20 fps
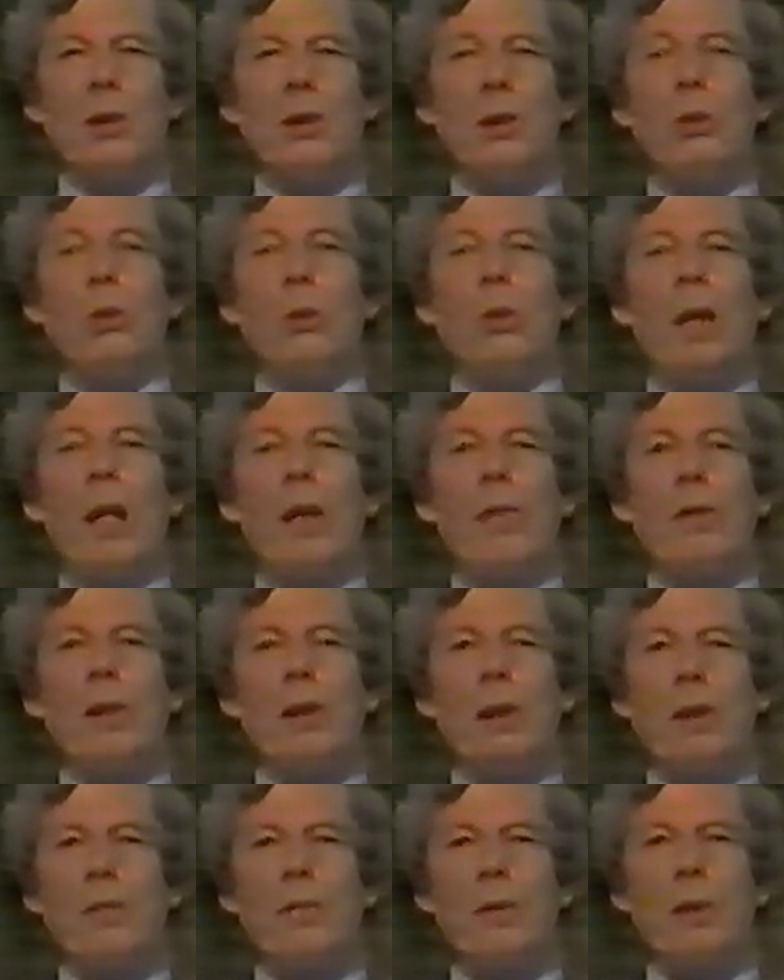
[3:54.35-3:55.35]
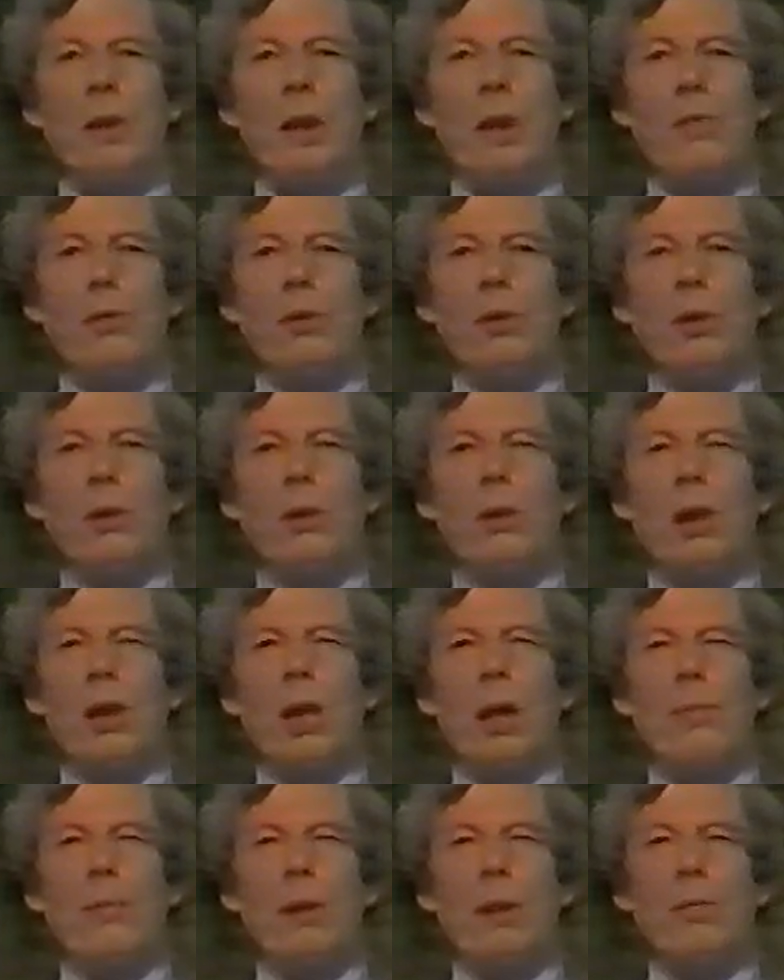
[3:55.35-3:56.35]
You do it every day of your life. You're not
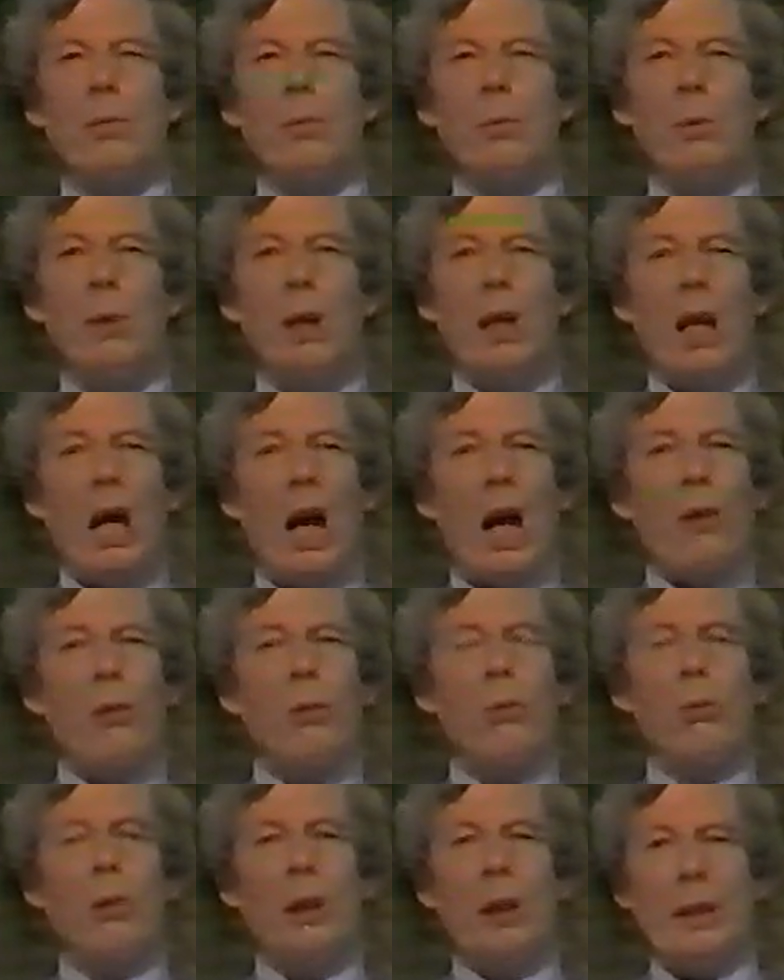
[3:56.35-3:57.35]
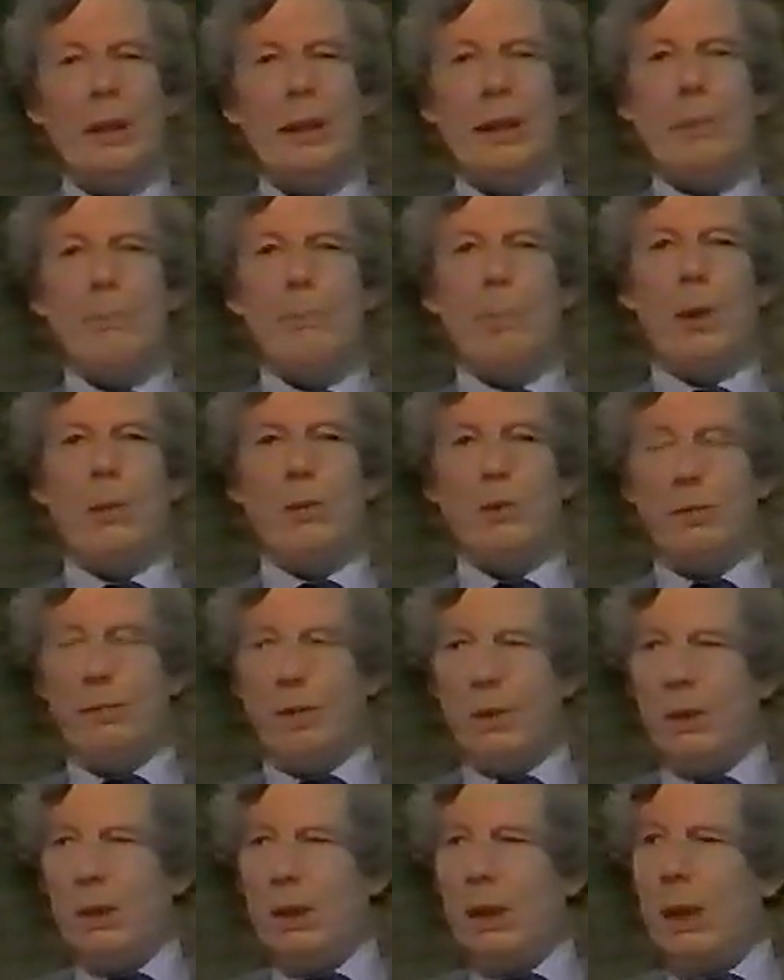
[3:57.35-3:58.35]
climbing up the wall. I thought, this bloke's
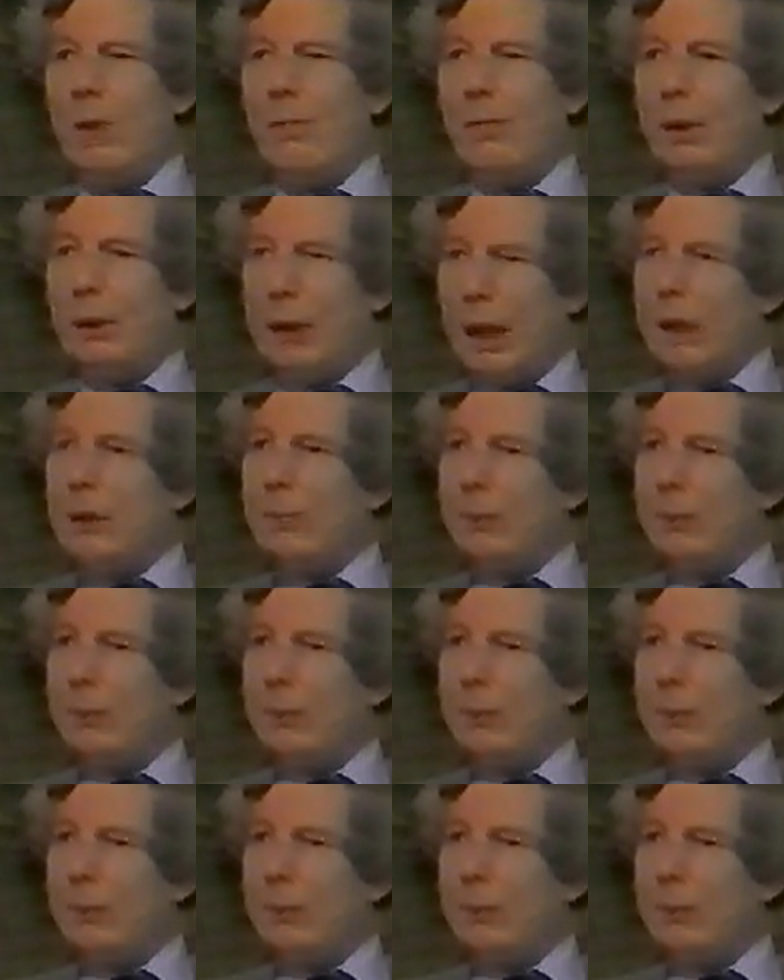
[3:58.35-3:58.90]
very clever. That